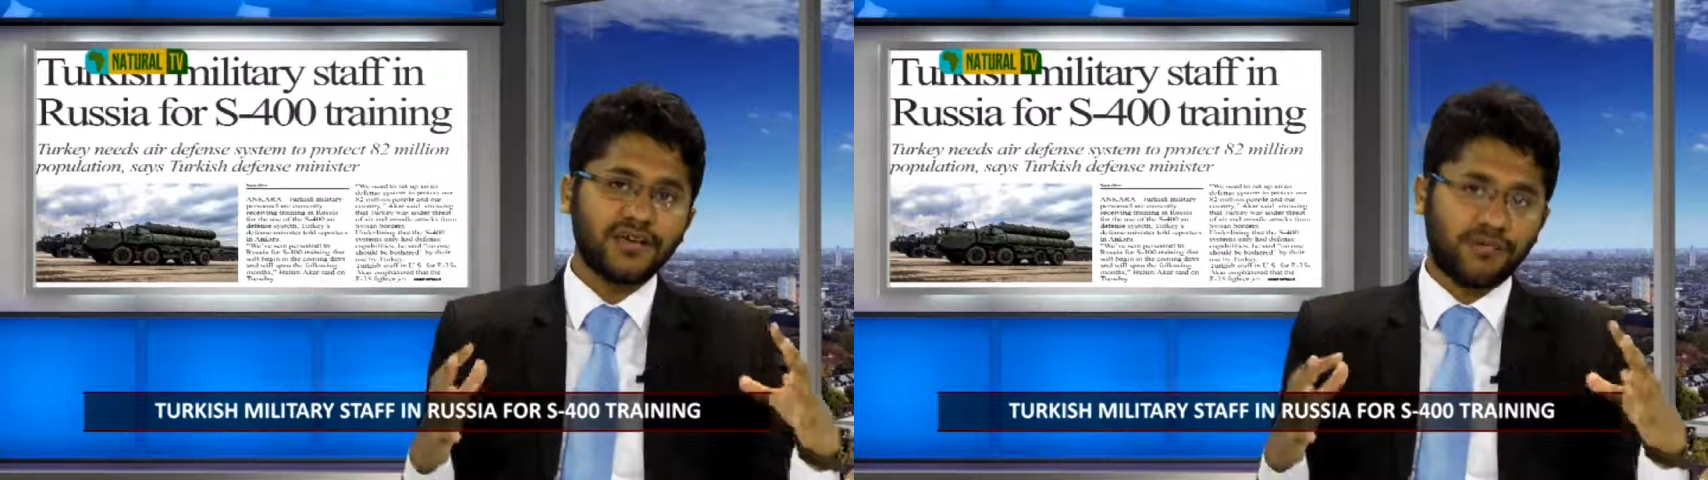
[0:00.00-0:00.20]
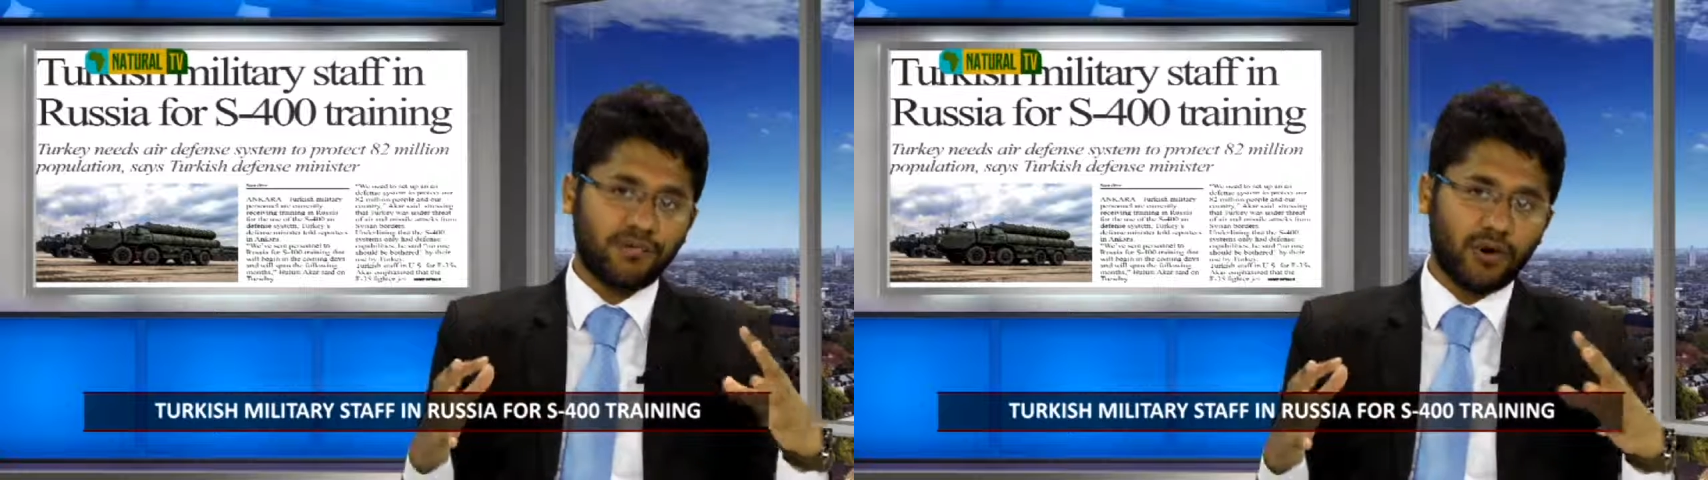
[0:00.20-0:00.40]

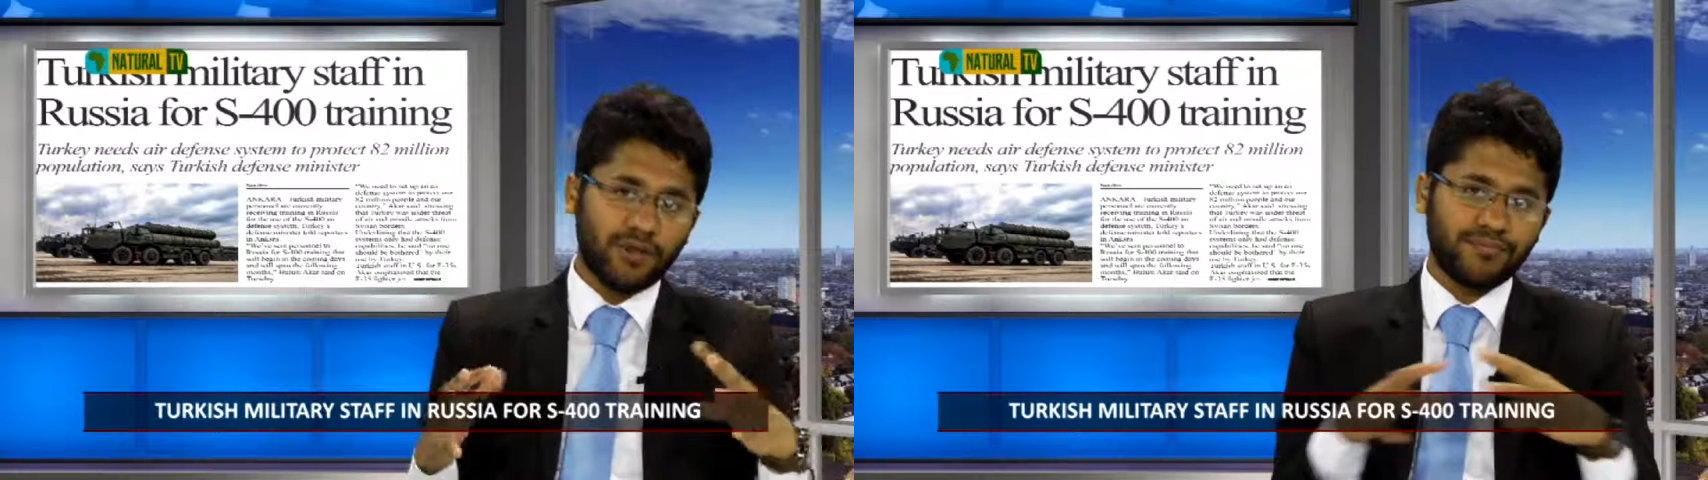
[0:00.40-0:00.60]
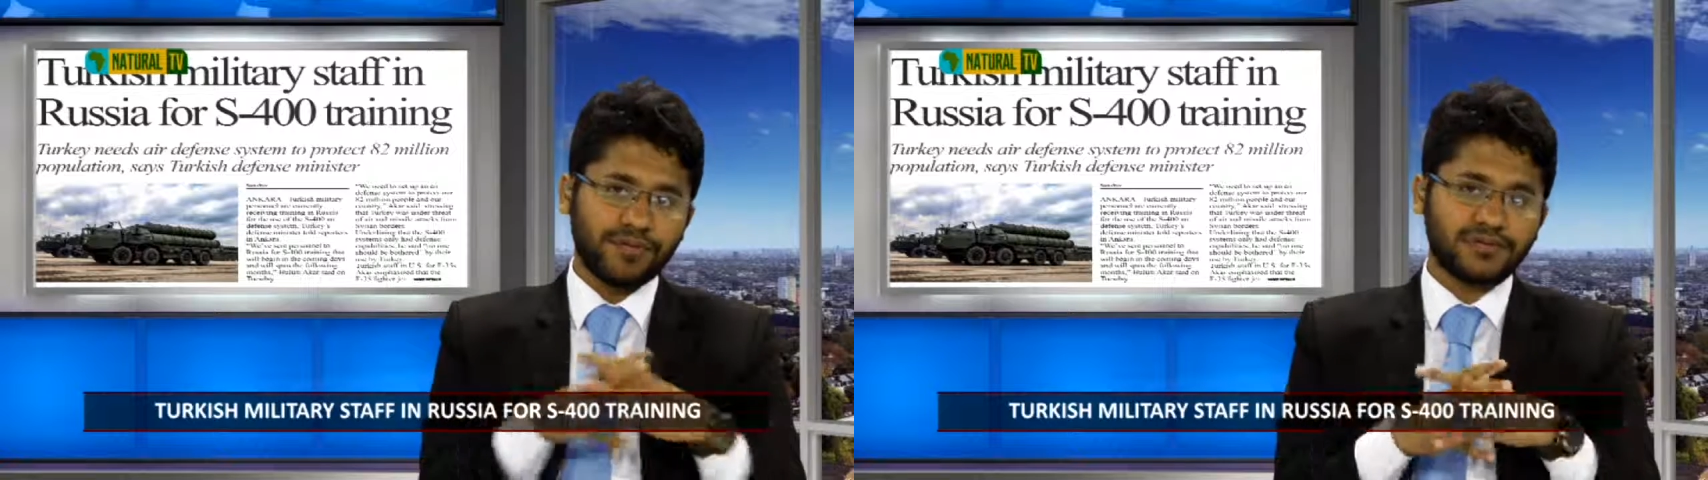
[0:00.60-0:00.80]
of
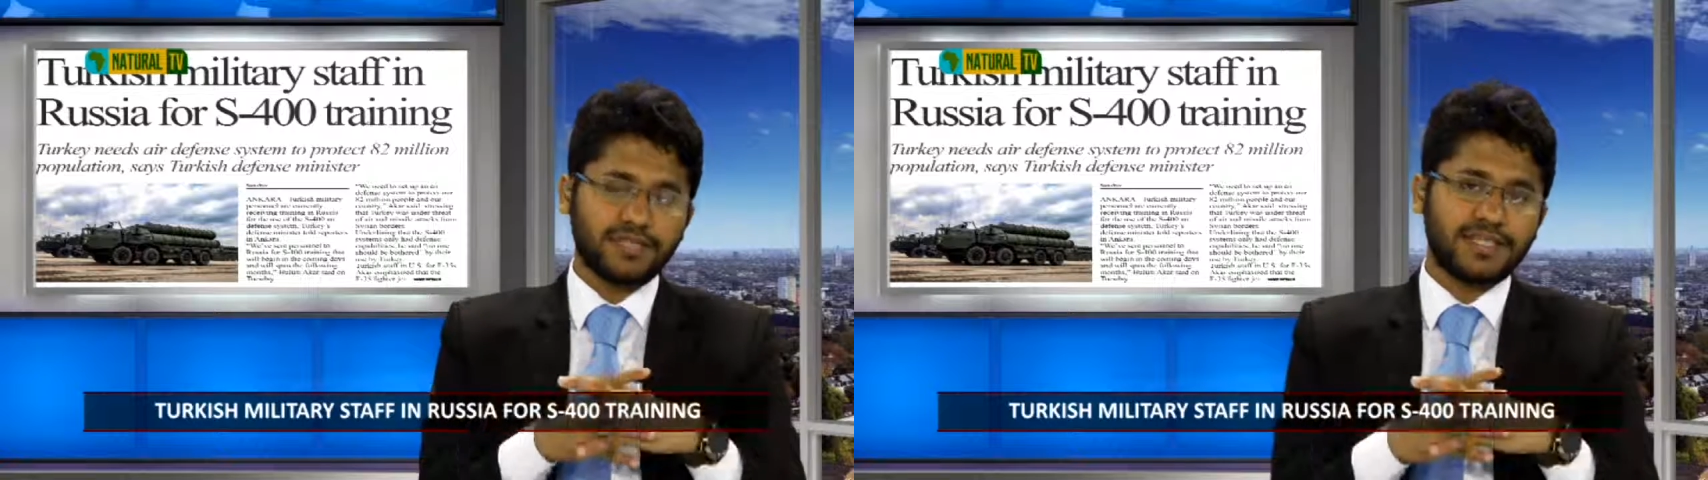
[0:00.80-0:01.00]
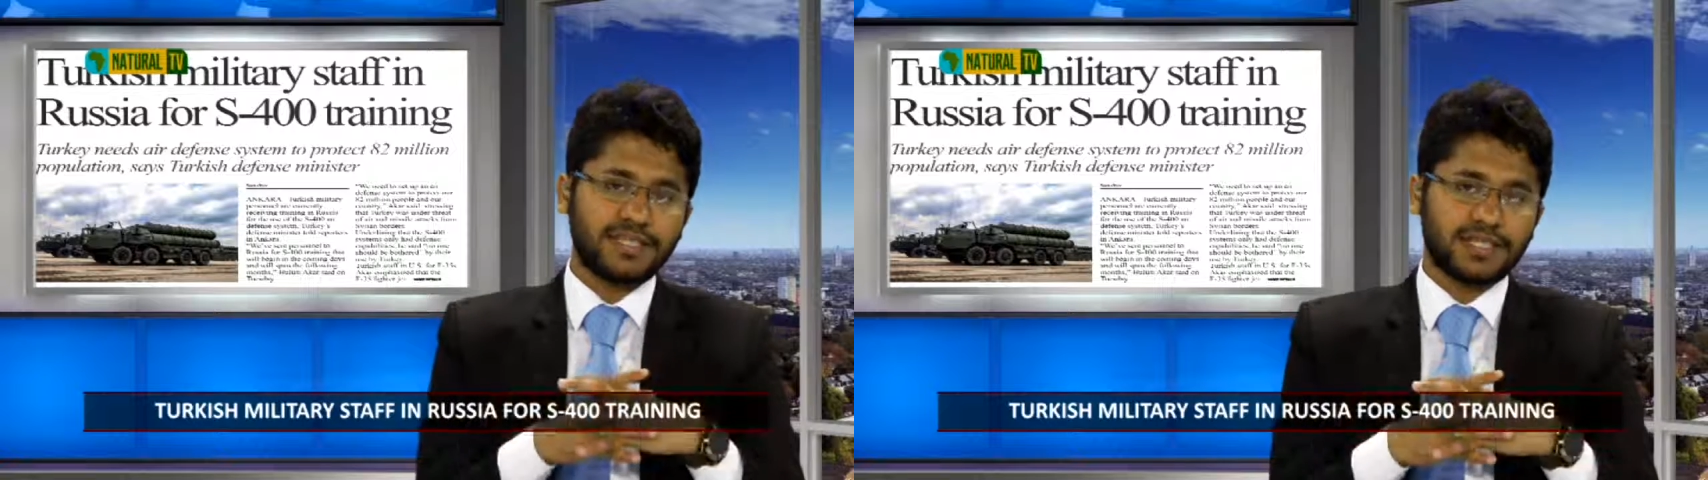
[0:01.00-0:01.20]
weapon
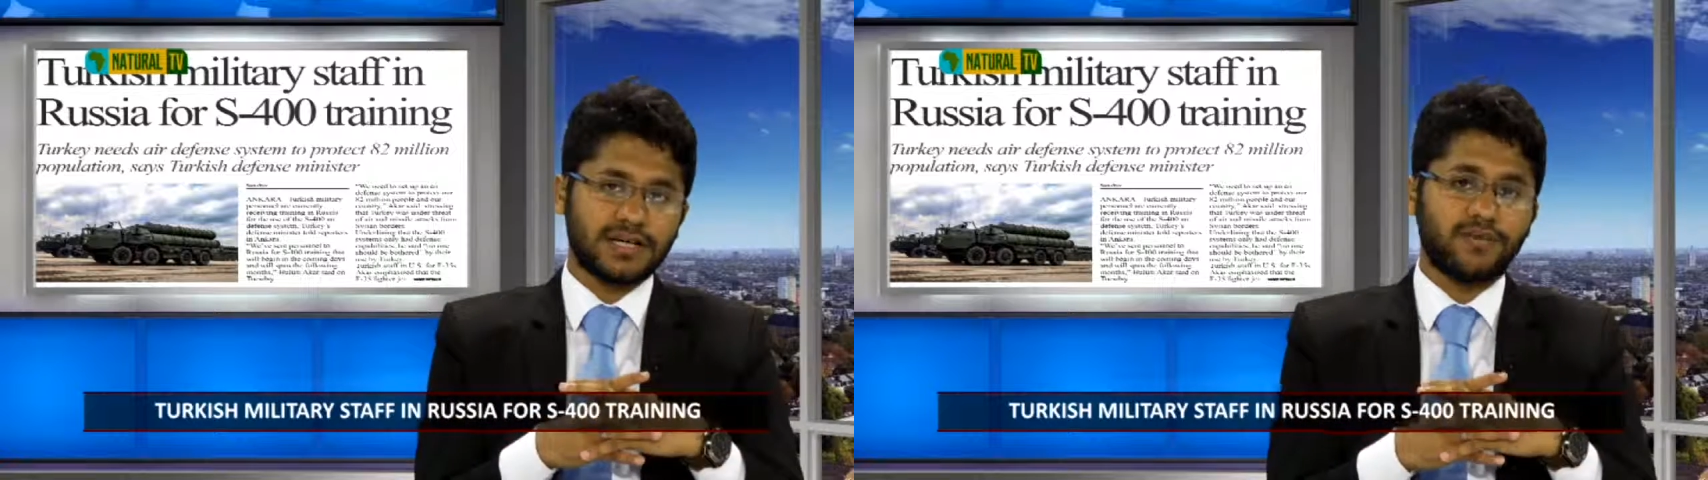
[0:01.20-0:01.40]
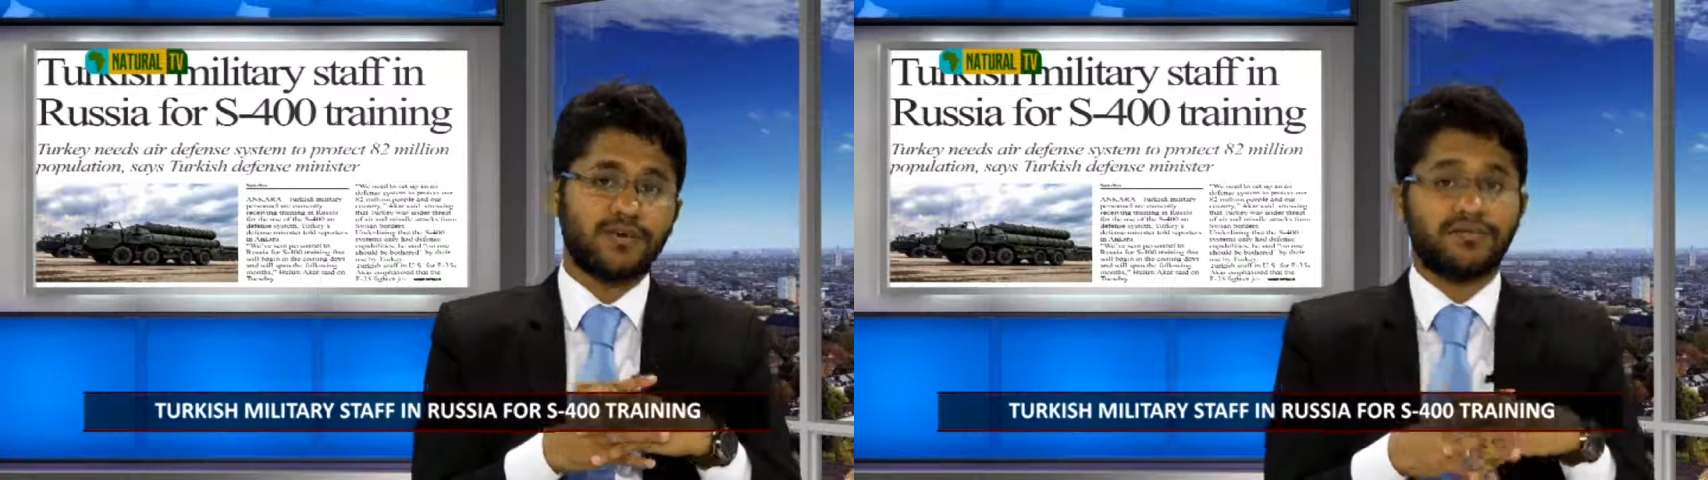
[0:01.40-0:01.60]

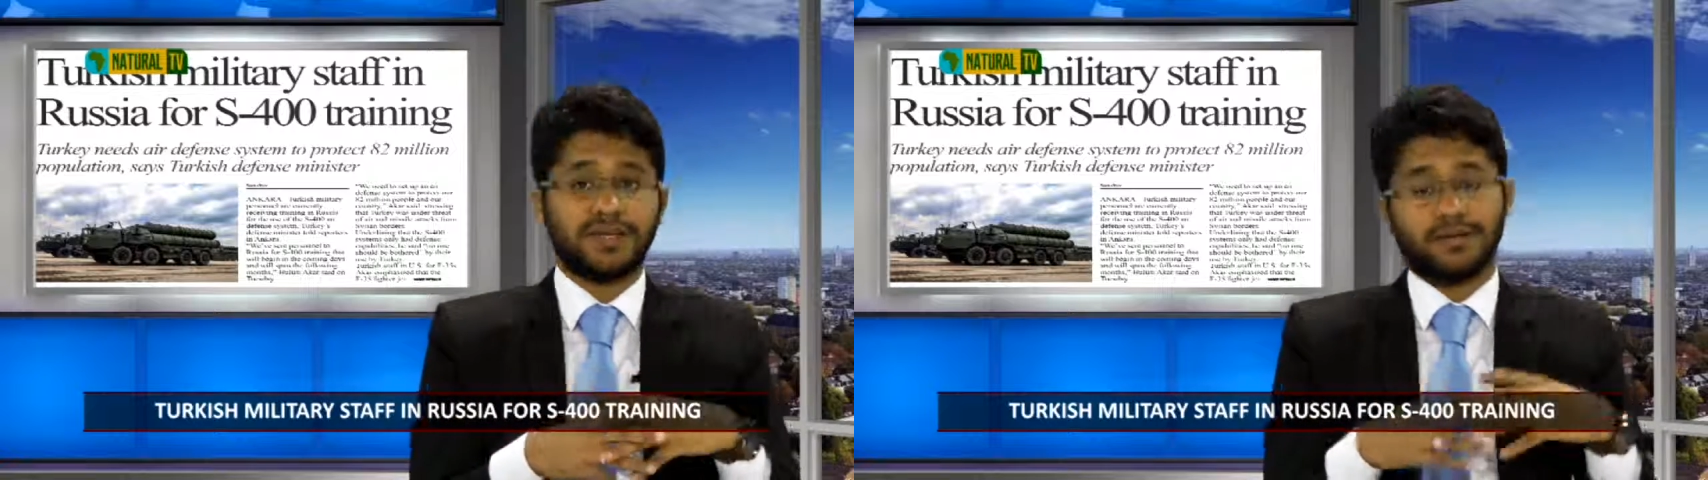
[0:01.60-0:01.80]
system or